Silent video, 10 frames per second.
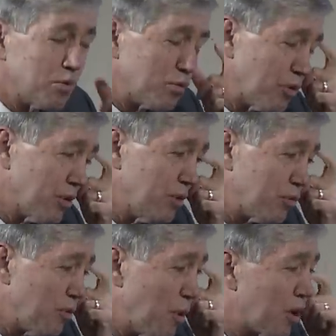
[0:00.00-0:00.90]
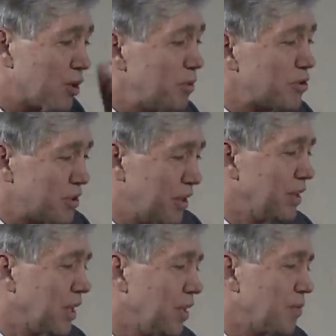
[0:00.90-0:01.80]
really remarkable study
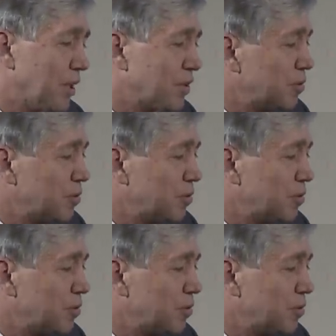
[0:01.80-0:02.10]
came out